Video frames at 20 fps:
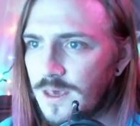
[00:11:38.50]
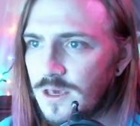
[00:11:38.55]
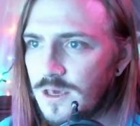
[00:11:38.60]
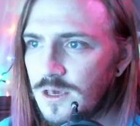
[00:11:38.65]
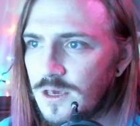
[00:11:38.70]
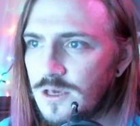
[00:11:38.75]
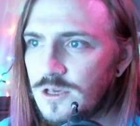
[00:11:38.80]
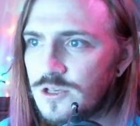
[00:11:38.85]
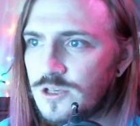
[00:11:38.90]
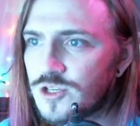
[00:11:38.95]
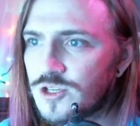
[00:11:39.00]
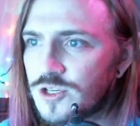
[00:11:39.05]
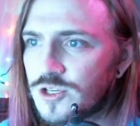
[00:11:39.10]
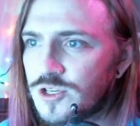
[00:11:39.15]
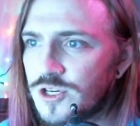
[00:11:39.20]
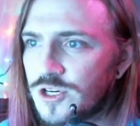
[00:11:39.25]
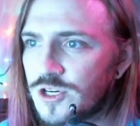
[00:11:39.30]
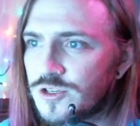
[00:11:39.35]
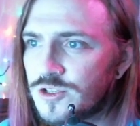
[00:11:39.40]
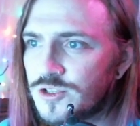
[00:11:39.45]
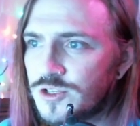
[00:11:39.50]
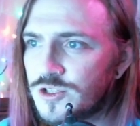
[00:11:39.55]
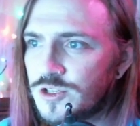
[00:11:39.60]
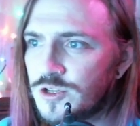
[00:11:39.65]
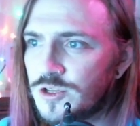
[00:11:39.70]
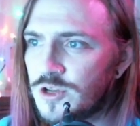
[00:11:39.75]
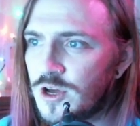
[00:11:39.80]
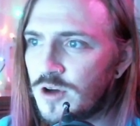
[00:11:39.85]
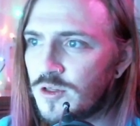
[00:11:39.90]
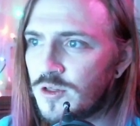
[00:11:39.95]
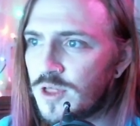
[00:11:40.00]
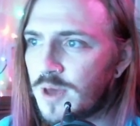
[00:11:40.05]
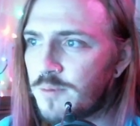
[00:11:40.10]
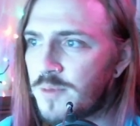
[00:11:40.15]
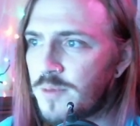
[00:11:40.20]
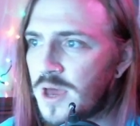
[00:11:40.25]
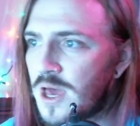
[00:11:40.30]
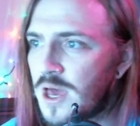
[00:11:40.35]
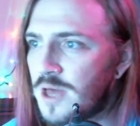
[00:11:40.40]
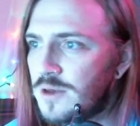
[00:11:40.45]
"He's a curse, you know, that
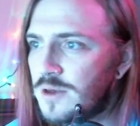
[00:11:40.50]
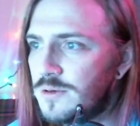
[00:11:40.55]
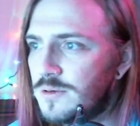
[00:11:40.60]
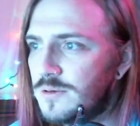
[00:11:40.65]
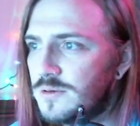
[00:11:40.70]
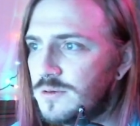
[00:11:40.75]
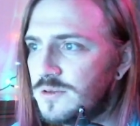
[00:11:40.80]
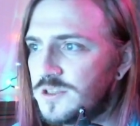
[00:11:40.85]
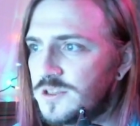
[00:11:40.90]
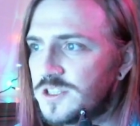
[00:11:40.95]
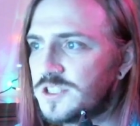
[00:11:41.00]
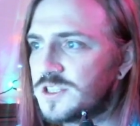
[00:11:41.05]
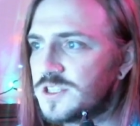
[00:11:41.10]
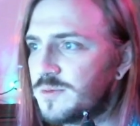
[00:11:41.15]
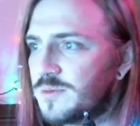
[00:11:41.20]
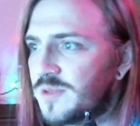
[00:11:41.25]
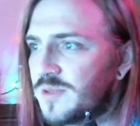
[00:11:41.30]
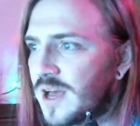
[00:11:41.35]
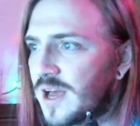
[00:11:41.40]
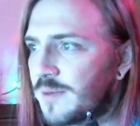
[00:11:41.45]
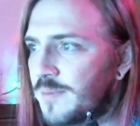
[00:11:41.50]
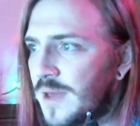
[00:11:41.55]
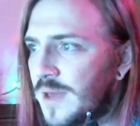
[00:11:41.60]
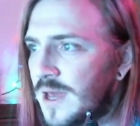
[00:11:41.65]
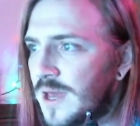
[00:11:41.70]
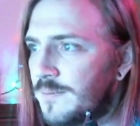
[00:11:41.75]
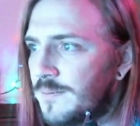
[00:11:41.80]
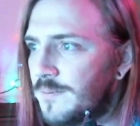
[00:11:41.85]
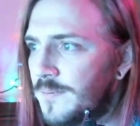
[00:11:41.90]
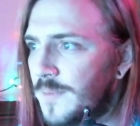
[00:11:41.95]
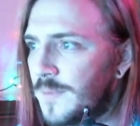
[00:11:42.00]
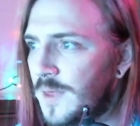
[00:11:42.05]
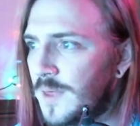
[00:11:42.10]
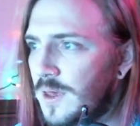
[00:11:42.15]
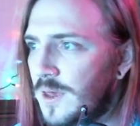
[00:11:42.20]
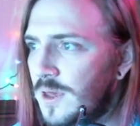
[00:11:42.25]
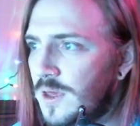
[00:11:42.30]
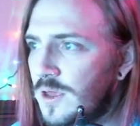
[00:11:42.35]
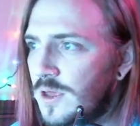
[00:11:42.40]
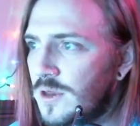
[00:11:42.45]
man," says the black man.
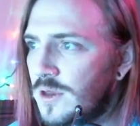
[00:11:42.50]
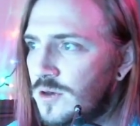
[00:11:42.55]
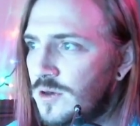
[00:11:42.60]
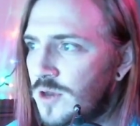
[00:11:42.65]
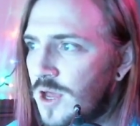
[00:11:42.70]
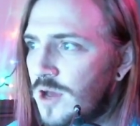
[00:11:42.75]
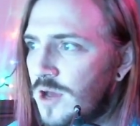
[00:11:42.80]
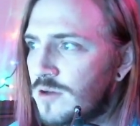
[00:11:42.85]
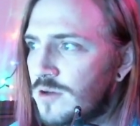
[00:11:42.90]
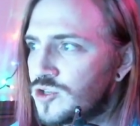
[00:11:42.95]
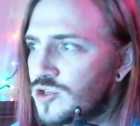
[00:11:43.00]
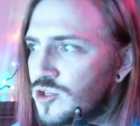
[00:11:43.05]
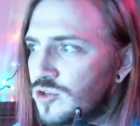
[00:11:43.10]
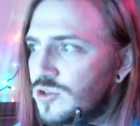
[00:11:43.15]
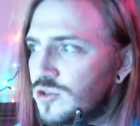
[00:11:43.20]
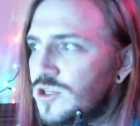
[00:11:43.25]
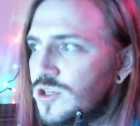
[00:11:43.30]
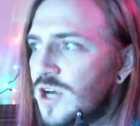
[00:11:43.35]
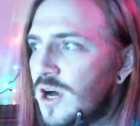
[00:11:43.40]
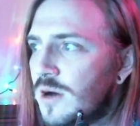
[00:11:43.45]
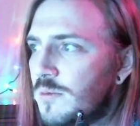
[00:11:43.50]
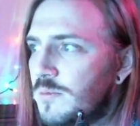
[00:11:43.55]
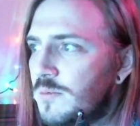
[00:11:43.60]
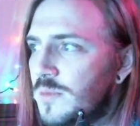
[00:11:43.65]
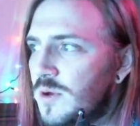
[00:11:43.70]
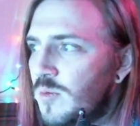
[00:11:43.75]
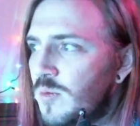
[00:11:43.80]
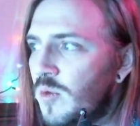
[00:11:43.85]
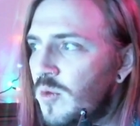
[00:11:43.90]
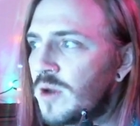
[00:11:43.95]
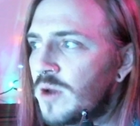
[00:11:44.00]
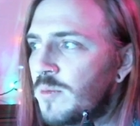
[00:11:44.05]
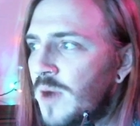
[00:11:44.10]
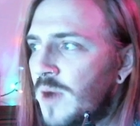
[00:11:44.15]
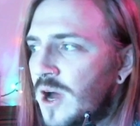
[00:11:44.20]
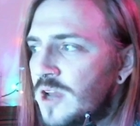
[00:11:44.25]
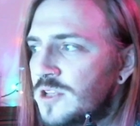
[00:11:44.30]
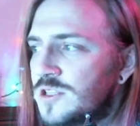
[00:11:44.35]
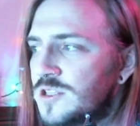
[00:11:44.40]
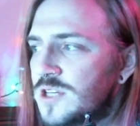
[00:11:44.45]
"Now she'll come, and what am
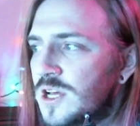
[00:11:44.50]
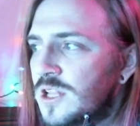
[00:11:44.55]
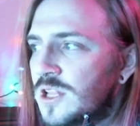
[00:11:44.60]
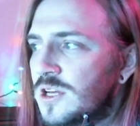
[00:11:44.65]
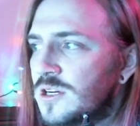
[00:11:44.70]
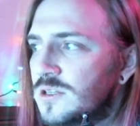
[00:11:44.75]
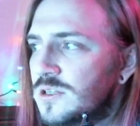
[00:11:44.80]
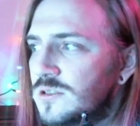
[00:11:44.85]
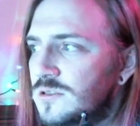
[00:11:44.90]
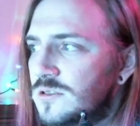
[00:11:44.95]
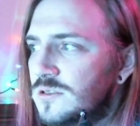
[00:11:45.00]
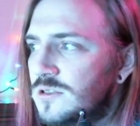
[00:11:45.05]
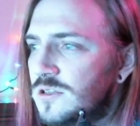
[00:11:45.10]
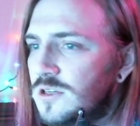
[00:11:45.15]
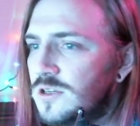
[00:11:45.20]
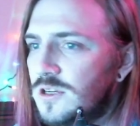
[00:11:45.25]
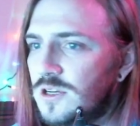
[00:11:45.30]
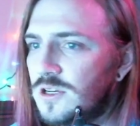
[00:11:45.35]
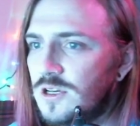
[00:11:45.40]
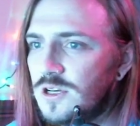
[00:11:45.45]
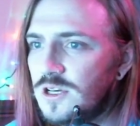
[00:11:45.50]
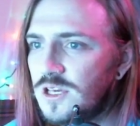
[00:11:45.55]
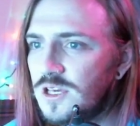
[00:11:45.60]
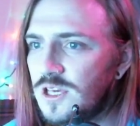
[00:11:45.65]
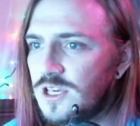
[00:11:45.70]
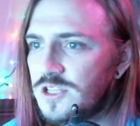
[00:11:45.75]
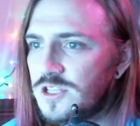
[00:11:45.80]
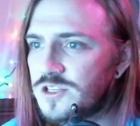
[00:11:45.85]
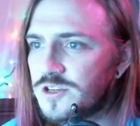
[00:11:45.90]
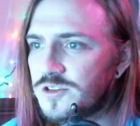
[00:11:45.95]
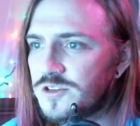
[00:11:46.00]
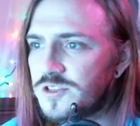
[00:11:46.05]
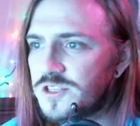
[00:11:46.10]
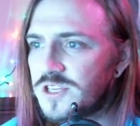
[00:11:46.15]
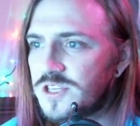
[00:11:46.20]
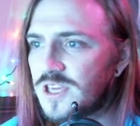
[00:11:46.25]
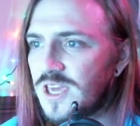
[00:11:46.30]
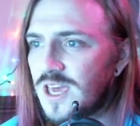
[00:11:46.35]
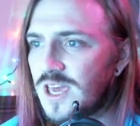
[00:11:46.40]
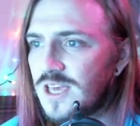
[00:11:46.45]
I to tell her?" He turns
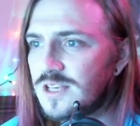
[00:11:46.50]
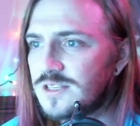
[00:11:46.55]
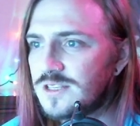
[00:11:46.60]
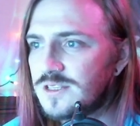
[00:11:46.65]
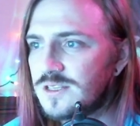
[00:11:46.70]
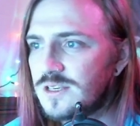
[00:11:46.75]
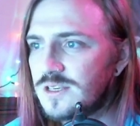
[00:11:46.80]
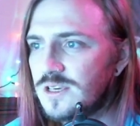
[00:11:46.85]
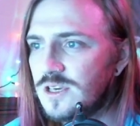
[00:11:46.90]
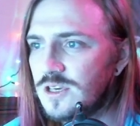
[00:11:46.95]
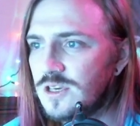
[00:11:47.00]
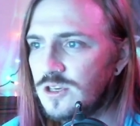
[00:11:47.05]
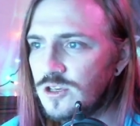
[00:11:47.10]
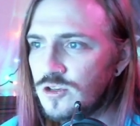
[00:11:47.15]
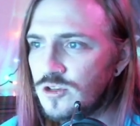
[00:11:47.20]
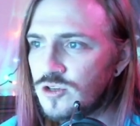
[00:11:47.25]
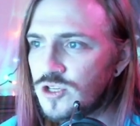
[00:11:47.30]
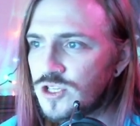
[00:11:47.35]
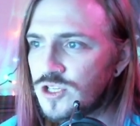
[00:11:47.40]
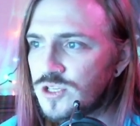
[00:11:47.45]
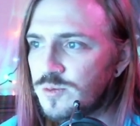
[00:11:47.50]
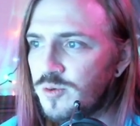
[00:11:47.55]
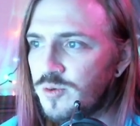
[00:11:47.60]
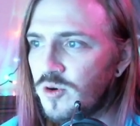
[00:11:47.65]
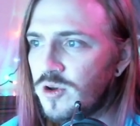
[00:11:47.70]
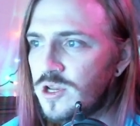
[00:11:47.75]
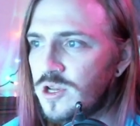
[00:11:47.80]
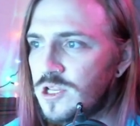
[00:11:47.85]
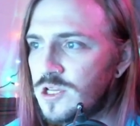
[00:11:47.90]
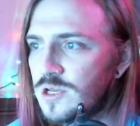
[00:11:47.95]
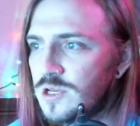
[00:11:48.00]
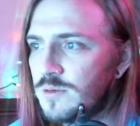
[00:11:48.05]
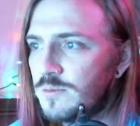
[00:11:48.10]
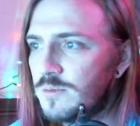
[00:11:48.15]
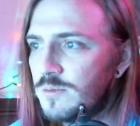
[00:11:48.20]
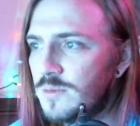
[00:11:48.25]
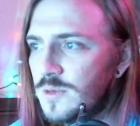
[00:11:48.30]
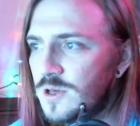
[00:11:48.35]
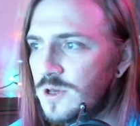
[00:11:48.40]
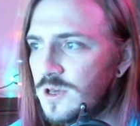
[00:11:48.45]
to Case. "You disappointed
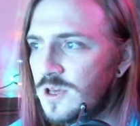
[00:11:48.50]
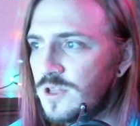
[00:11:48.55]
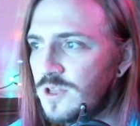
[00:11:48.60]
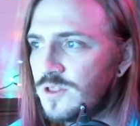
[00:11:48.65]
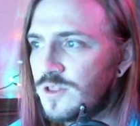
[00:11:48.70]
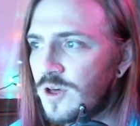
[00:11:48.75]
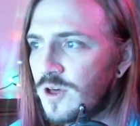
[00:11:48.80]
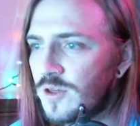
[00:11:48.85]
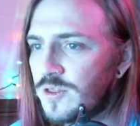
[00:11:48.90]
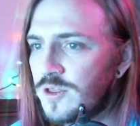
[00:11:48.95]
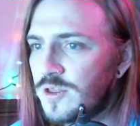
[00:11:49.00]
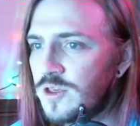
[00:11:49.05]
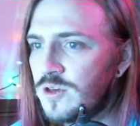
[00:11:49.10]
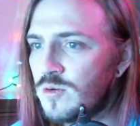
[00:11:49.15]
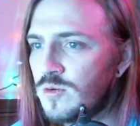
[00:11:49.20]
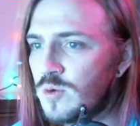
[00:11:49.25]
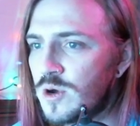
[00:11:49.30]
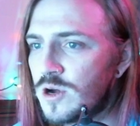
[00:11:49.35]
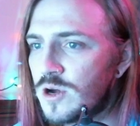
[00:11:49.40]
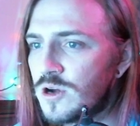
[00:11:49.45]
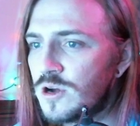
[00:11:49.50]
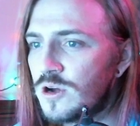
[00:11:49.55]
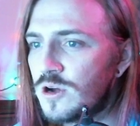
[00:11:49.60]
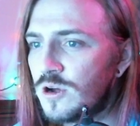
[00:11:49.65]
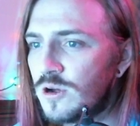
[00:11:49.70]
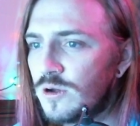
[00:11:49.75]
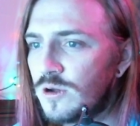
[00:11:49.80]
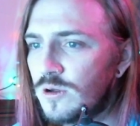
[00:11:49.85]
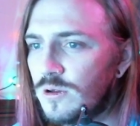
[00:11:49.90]
him. He thought that you were her."